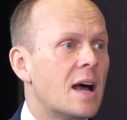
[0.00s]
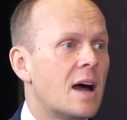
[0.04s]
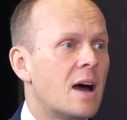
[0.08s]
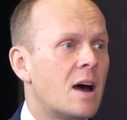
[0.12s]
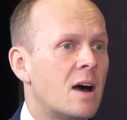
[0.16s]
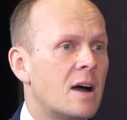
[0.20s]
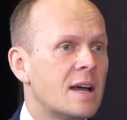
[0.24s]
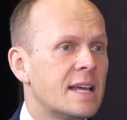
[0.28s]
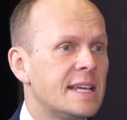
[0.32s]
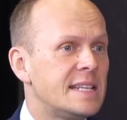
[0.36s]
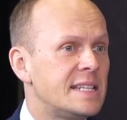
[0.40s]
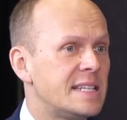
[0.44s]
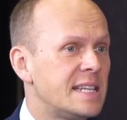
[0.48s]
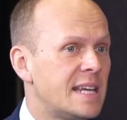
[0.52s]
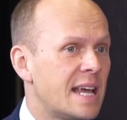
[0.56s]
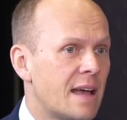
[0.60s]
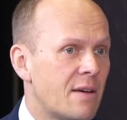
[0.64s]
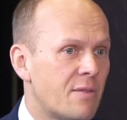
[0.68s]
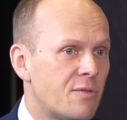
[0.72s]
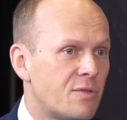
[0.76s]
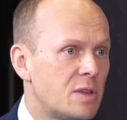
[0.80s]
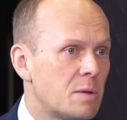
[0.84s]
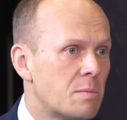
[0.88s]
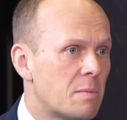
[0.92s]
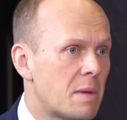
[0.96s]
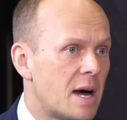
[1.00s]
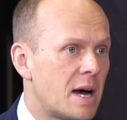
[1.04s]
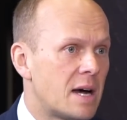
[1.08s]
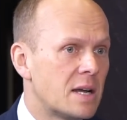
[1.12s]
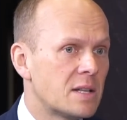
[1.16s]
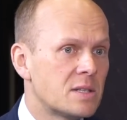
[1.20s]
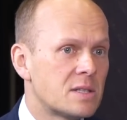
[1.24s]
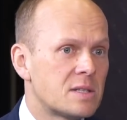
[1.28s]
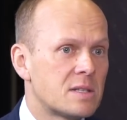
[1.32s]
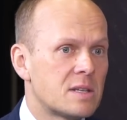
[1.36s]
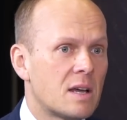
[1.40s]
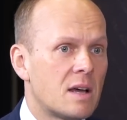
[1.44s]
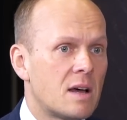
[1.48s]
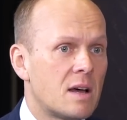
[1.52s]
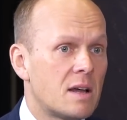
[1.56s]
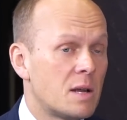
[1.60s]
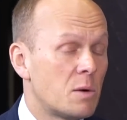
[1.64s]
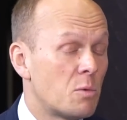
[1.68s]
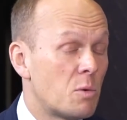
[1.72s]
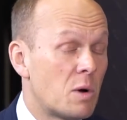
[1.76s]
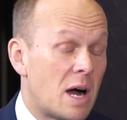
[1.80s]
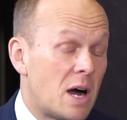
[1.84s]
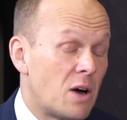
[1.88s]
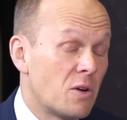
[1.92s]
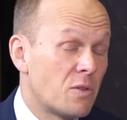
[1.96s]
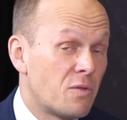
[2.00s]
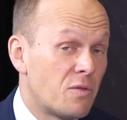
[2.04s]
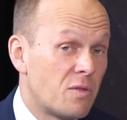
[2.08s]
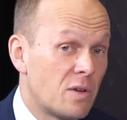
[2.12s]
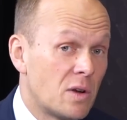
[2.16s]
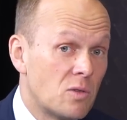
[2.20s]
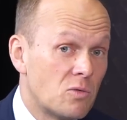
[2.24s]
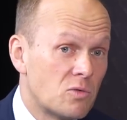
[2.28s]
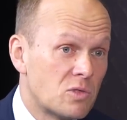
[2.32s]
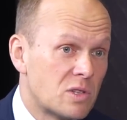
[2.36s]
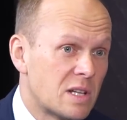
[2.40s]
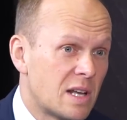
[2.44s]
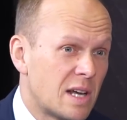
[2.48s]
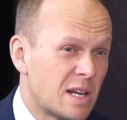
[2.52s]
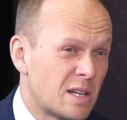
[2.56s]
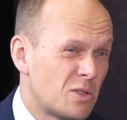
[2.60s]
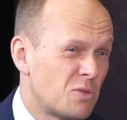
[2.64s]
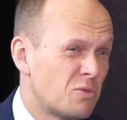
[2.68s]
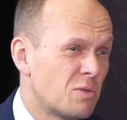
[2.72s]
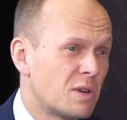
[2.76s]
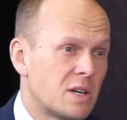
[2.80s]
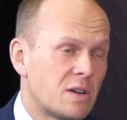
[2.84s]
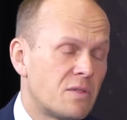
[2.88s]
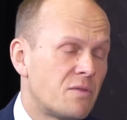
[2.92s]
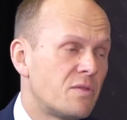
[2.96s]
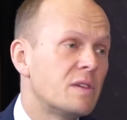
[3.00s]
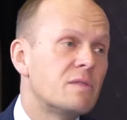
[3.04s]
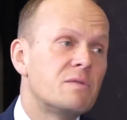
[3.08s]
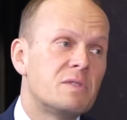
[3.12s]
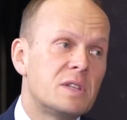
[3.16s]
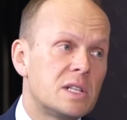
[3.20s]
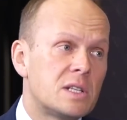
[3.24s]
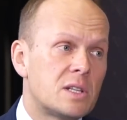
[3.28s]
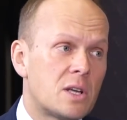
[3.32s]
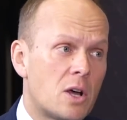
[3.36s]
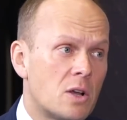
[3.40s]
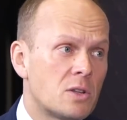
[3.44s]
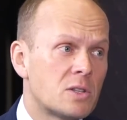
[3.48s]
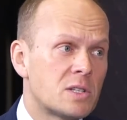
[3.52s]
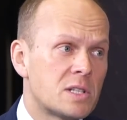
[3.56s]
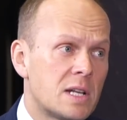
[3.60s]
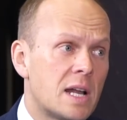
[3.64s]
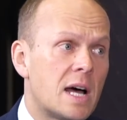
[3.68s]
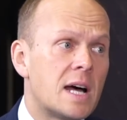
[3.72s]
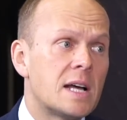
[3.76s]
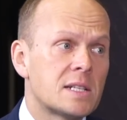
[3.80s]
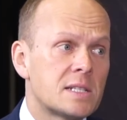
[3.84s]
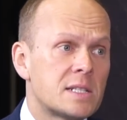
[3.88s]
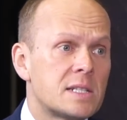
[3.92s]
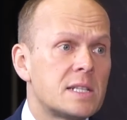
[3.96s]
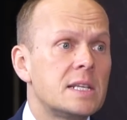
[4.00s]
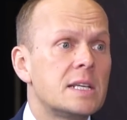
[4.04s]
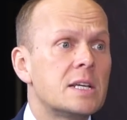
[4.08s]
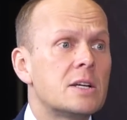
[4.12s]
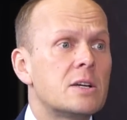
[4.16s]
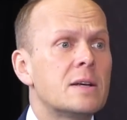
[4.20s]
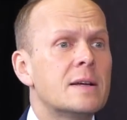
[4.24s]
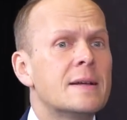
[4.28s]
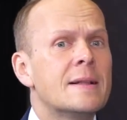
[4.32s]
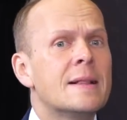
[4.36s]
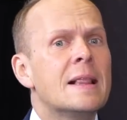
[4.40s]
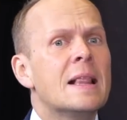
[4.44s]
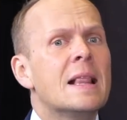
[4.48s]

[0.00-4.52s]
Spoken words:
ETF demand, there were outflows like 250 tons last year.